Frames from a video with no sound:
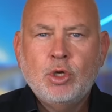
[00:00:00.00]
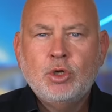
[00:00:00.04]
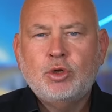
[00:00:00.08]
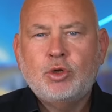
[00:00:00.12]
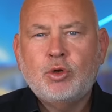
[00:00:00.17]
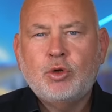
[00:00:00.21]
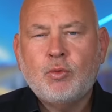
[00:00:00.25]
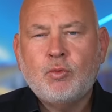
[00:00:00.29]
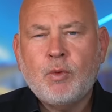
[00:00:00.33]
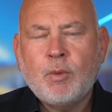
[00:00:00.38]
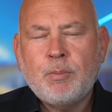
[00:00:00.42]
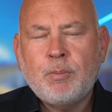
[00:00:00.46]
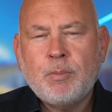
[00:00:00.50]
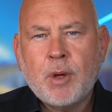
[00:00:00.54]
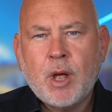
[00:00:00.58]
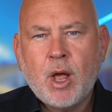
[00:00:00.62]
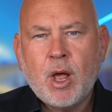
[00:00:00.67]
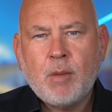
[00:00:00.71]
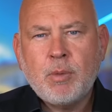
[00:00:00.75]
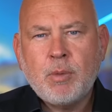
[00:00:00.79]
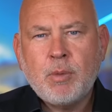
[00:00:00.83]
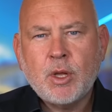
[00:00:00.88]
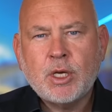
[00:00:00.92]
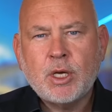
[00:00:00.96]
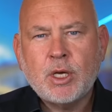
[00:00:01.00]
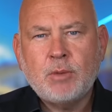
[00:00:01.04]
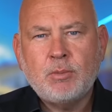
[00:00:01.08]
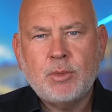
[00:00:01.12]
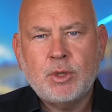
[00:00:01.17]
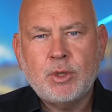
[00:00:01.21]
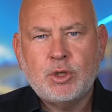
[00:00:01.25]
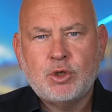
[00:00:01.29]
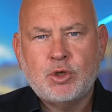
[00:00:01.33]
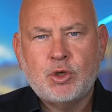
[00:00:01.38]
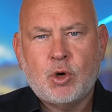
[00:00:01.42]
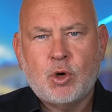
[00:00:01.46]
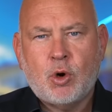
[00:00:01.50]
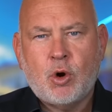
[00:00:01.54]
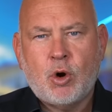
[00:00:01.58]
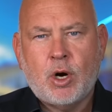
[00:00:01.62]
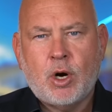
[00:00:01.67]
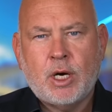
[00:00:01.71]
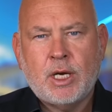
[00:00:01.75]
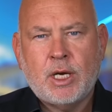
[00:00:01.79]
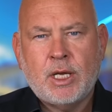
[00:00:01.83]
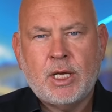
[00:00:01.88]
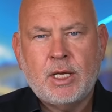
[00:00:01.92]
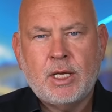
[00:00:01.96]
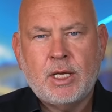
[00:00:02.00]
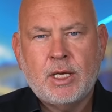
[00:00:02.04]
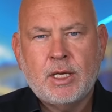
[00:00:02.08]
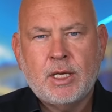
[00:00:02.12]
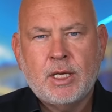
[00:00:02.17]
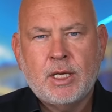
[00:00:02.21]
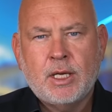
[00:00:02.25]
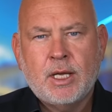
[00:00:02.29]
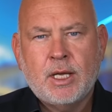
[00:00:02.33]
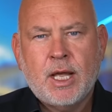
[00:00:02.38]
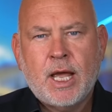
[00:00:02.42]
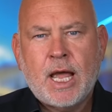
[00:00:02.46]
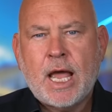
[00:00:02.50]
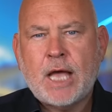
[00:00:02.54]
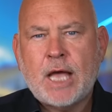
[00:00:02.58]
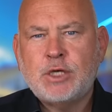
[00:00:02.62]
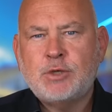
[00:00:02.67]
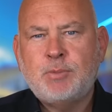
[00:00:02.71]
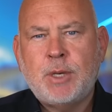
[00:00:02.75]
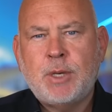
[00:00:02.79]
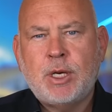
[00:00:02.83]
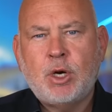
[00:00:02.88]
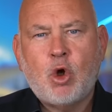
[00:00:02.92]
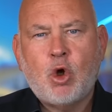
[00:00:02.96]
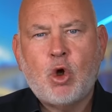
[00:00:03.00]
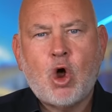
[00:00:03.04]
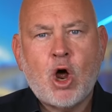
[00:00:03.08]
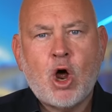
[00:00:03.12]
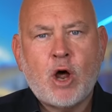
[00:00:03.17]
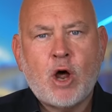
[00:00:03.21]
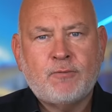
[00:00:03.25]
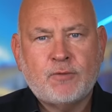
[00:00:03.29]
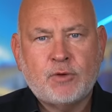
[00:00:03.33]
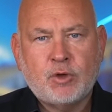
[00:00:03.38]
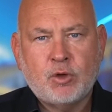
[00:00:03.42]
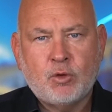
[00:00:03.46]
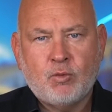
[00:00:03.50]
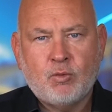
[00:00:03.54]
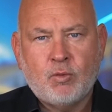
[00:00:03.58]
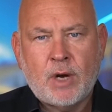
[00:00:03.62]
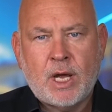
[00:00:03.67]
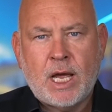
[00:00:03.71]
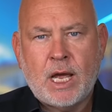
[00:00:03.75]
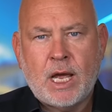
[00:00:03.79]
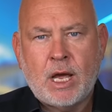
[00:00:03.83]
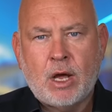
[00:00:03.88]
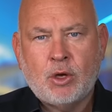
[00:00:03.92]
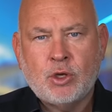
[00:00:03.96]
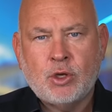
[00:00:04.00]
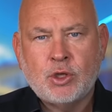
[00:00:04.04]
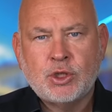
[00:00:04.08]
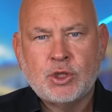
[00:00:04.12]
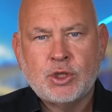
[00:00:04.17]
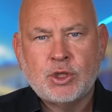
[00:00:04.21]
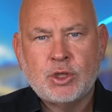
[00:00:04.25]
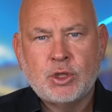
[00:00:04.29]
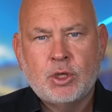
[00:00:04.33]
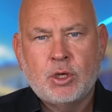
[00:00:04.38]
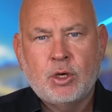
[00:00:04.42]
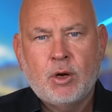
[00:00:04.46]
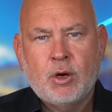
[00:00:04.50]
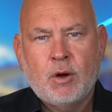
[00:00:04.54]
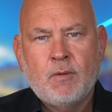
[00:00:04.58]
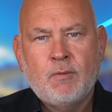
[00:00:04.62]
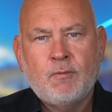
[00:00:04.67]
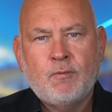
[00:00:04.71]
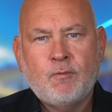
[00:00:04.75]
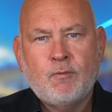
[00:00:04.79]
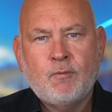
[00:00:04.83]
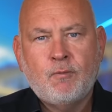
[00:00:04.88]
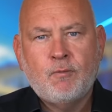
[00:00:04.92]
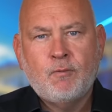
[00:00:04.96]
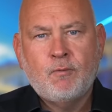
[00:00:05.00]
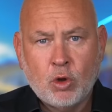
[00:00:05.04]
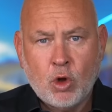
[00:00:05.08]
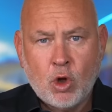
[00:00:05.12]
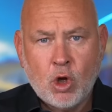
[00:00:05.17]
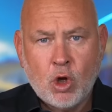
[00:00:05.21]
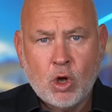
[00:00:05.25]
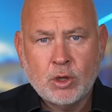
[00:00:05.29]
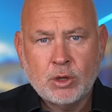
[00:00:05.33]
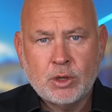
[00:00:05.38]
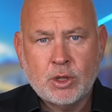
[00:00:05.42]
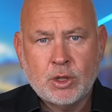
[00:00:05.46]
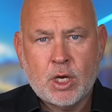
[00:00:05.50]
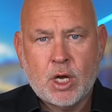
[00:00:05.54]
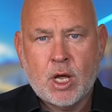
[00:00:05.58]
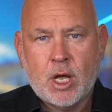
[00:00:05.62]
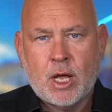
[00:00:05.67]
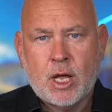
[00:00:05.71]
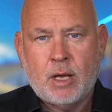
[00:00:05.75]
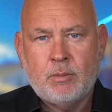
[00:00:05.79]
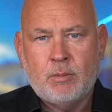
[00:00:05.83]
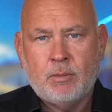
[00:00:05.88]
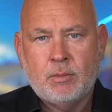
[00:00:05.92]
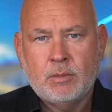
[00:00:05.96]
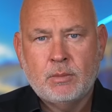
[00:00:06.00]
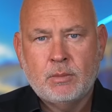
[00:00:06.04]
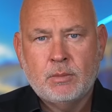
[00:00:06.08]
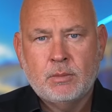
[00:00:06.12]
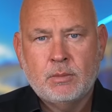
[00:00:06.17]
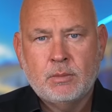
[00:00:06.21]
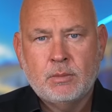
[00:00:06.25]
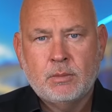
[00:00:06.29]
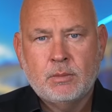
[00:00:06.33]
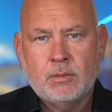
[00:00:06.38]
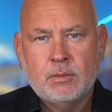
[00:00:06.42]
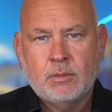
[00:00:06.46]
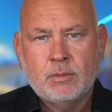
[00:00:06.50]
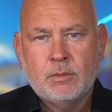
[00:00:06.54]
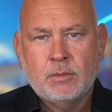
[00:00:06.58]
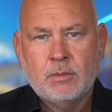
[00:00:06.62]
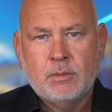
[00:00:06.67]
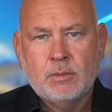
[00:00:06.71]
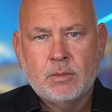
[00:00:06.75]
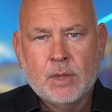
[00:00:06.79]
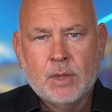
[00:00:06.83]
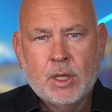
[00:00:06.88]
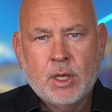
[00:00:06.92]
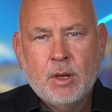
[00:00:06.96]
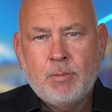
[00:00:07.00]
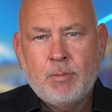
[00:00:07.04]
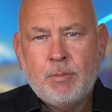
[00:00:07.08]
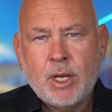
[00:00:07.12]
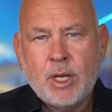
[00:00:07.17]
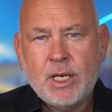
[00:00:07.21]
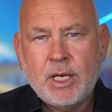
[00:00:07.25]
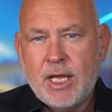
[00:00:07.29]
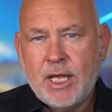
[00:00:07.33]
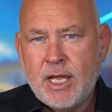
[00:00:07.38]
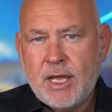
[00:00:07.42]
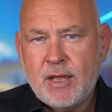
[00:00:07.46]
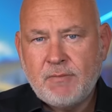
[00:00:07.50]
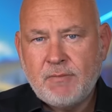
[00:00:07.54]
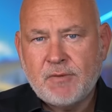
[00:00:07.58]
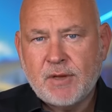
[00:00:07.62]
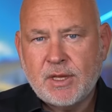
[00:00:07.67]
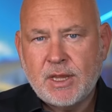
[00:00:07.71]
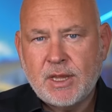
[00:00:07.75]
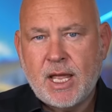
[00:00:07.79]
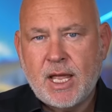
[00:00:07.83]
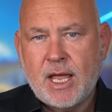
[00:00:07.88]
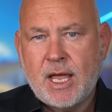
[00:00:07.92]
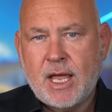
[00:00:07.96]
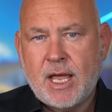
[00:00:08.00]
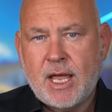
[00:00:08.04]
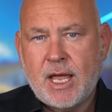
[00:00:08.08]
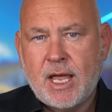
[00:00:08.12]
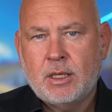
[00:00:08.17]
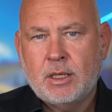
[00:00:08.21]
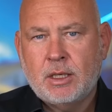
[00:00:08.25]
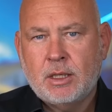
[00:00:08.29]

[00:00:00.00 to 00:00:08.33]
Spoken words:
The Republican majority has been off the rails for a long time. But even then,